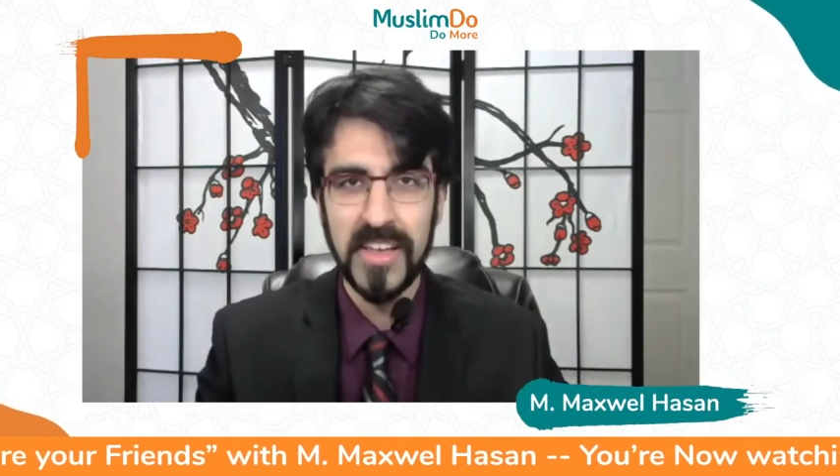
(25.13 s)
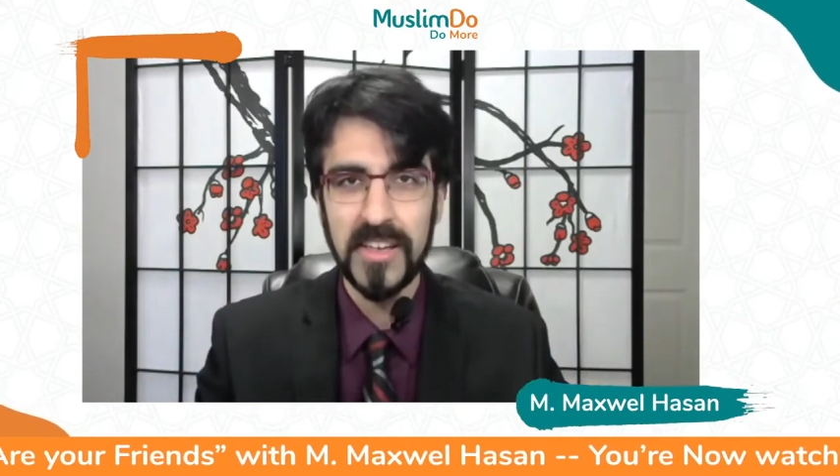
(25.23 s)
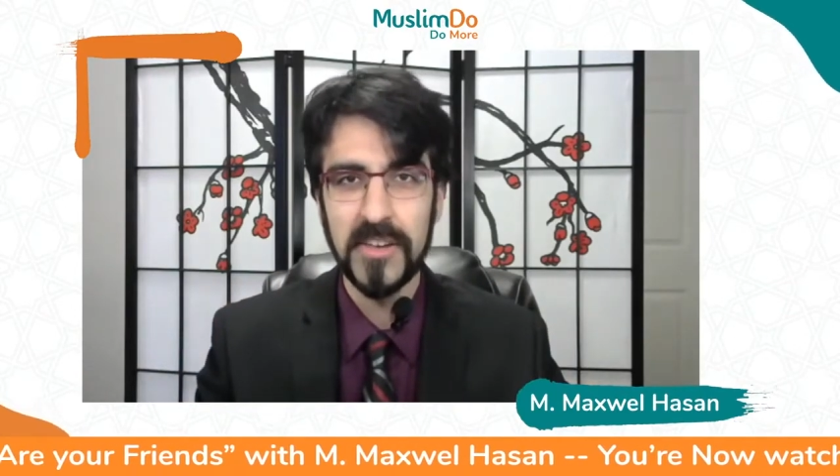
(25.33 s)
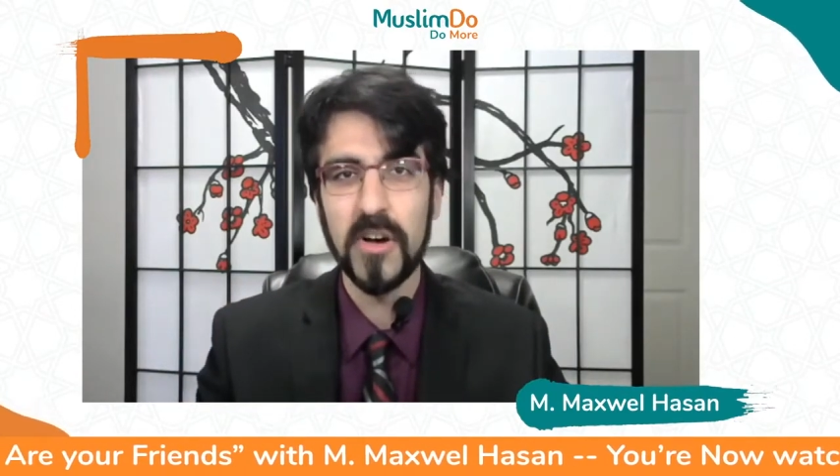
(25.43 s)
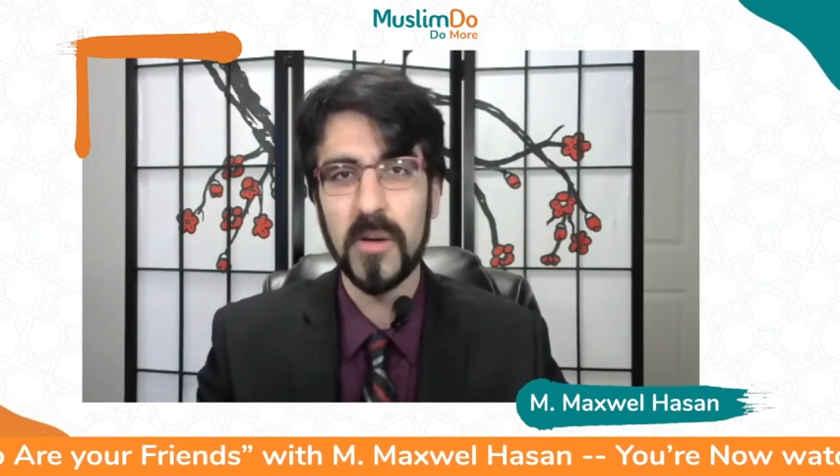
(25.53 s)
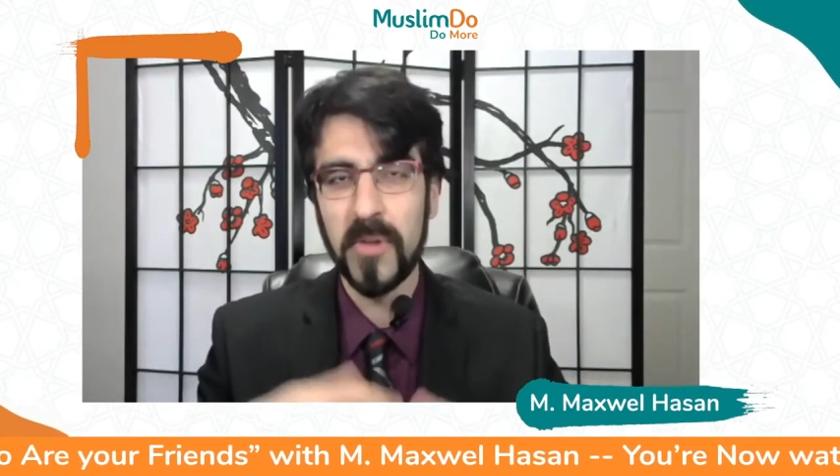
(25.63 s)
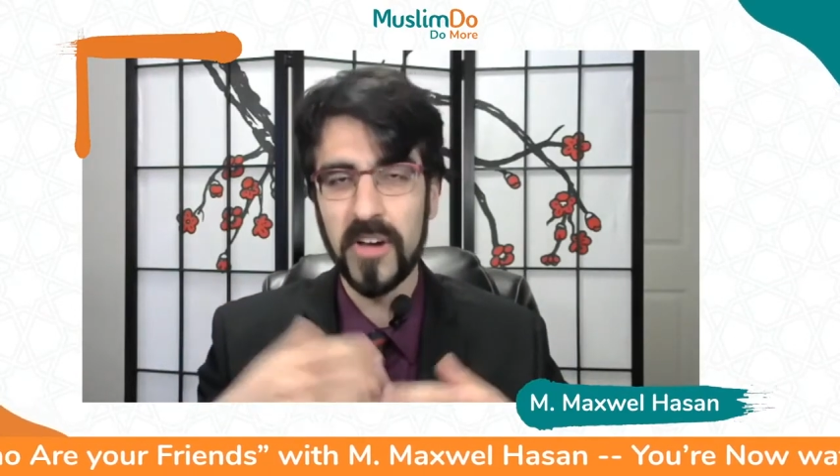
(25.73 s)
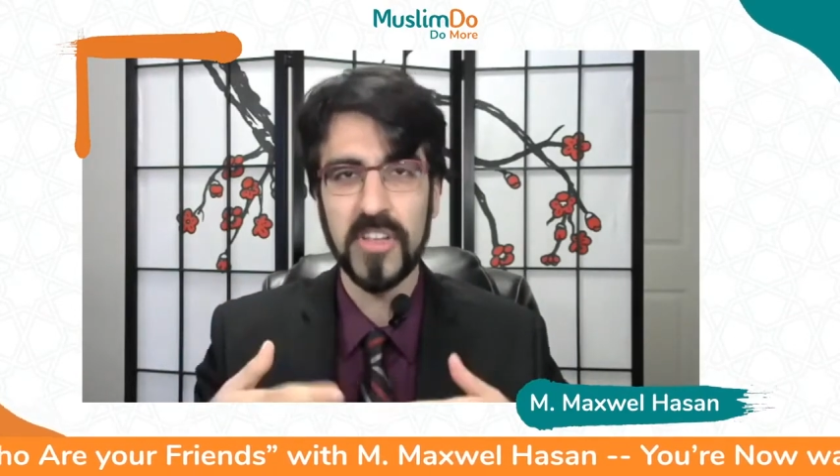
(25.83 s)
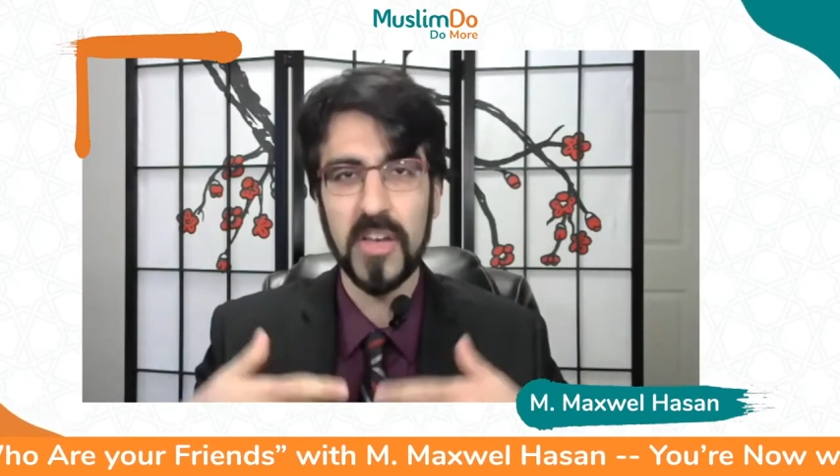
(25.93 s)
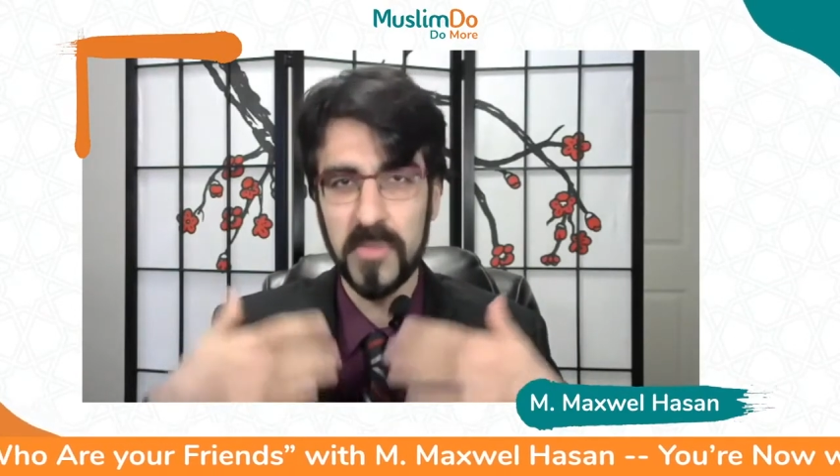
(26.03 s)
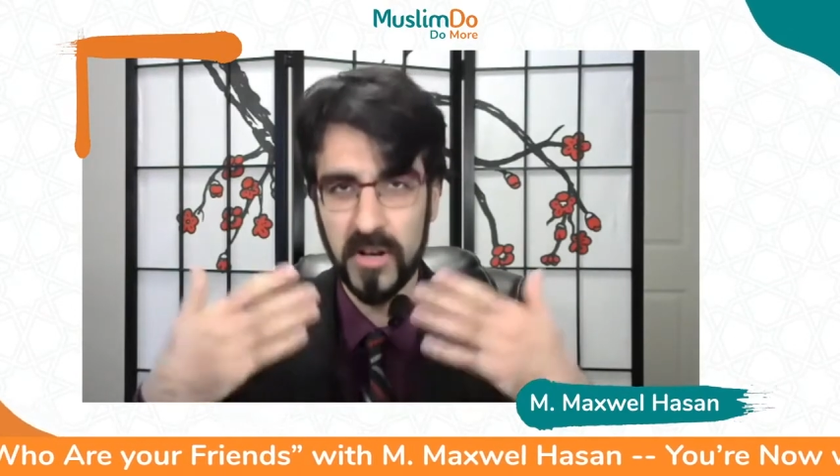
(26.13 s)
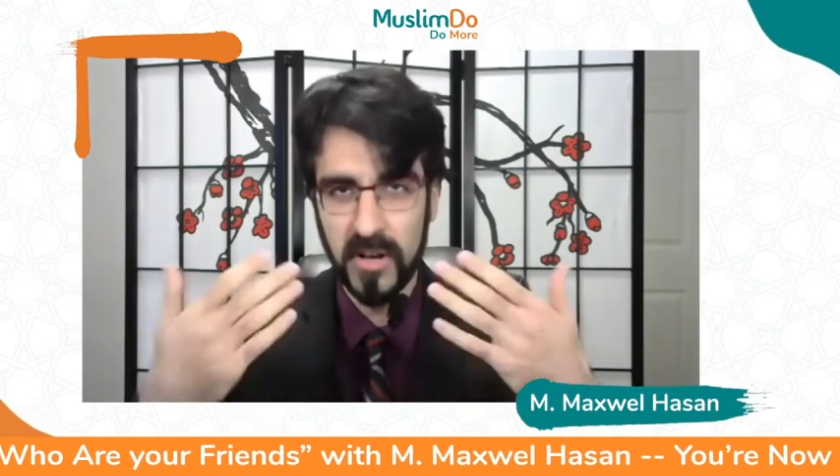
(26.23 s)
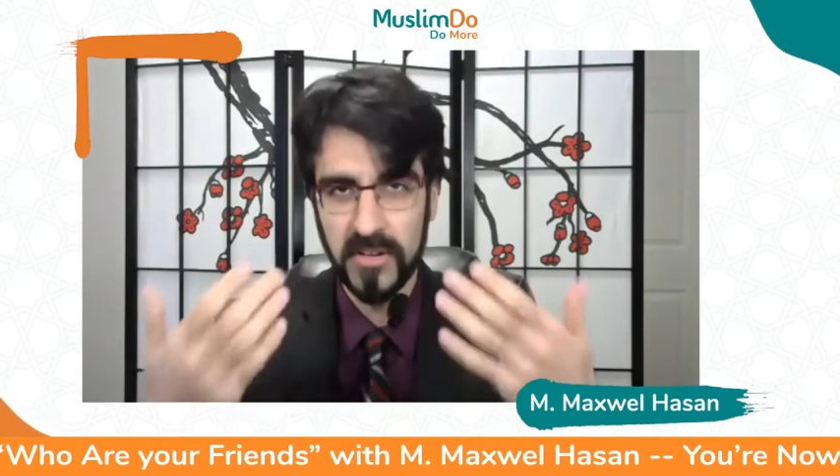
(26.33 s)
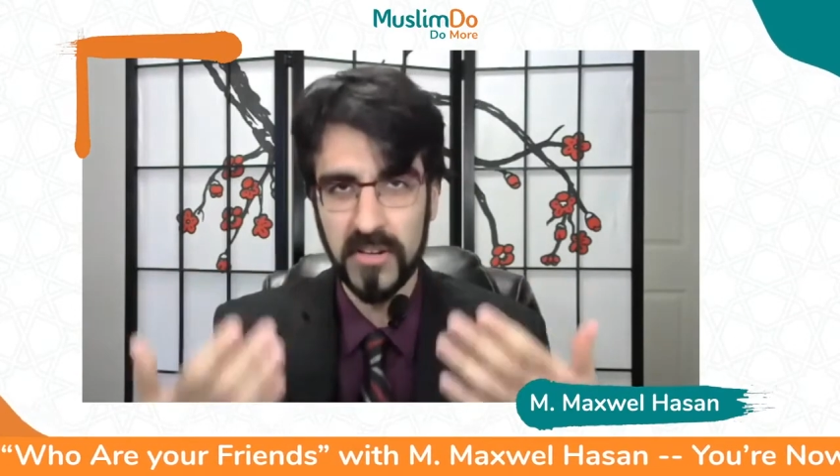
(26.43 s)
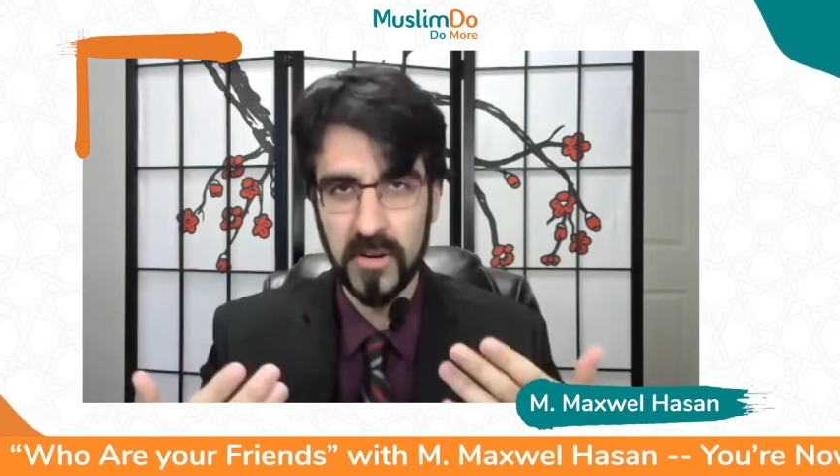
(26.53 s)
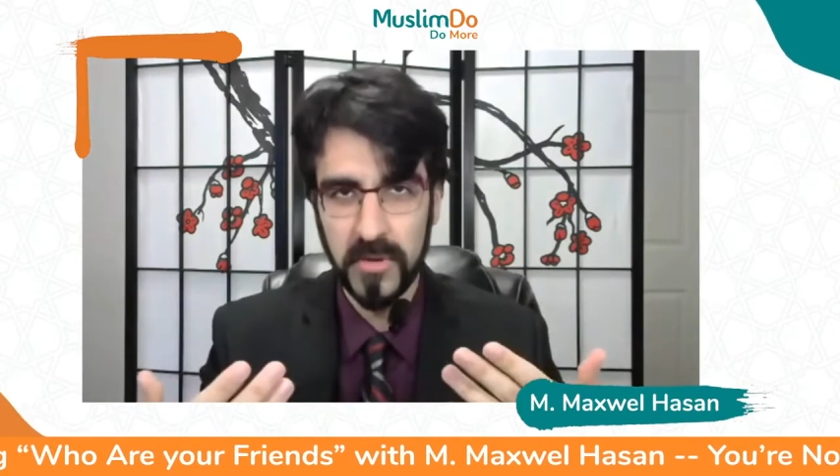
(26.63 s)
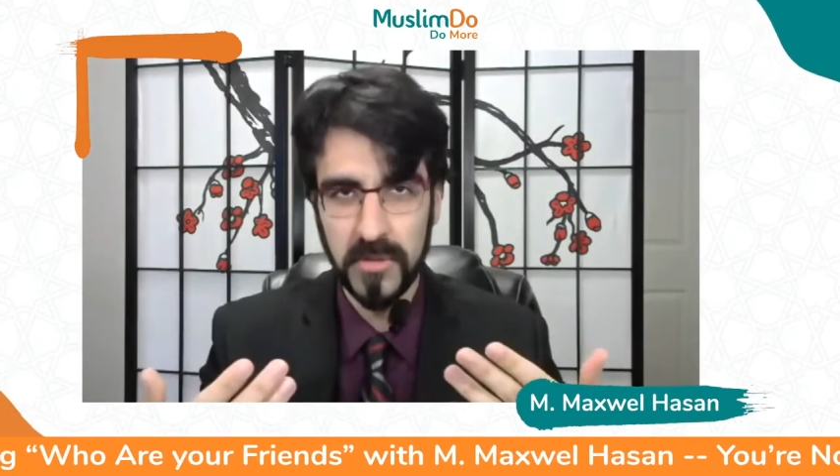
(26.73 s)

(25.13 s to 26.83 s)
Mashallah, I've been on here with